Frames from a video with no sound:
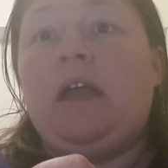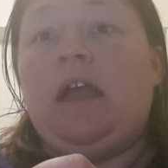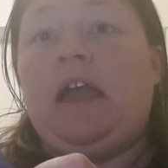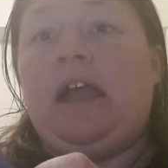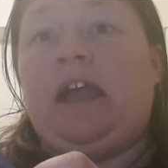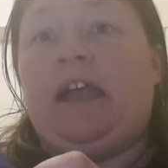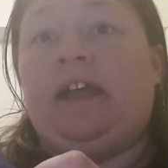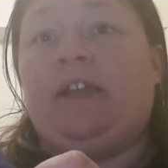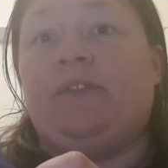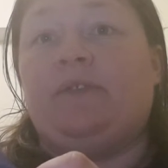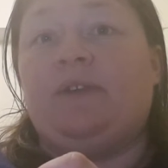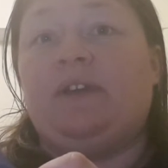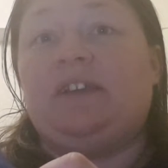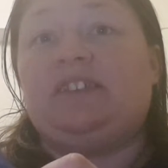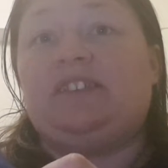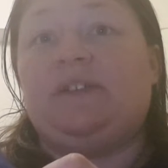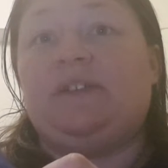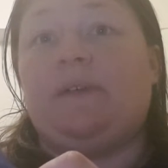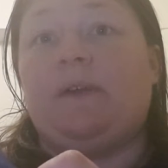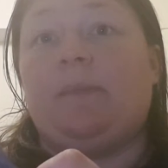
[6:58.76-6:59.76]
And the
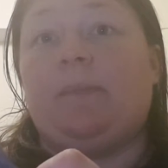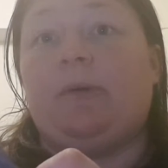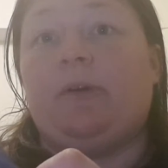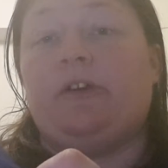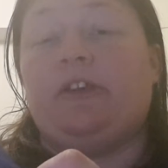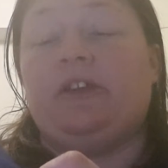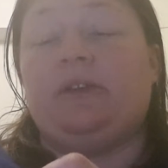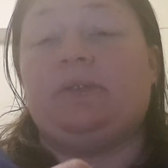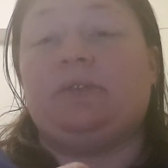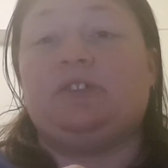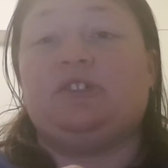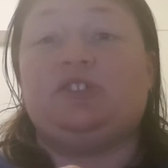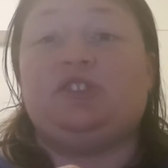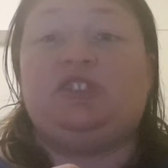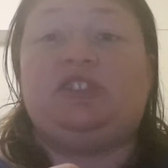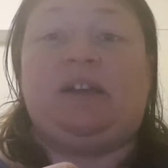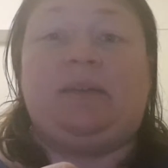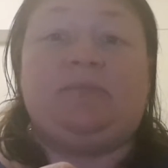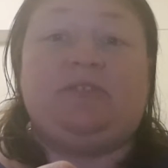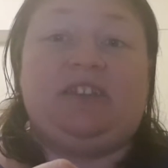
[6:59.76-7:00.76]
rest of her body was
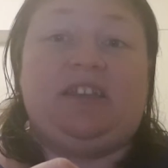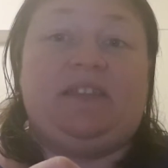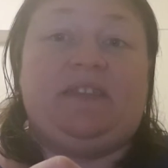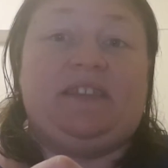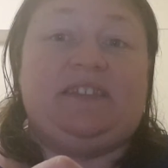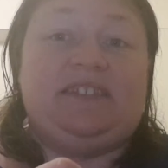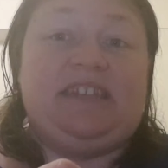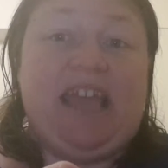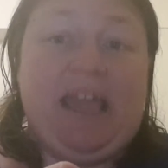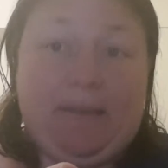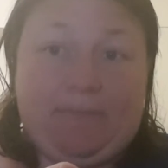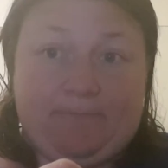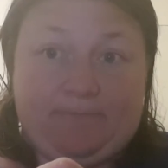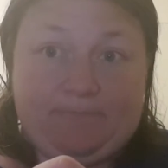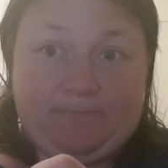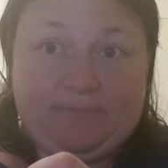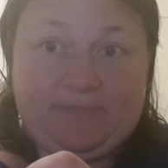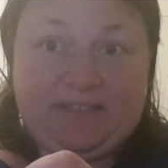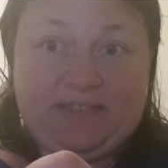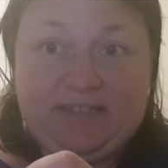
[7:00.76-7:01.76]
dumped in the
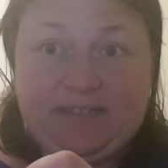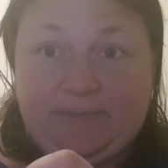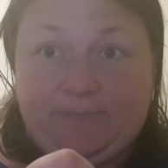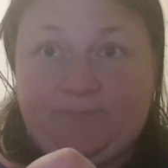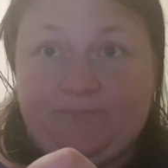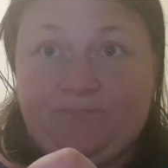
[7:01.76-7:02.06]
Thames.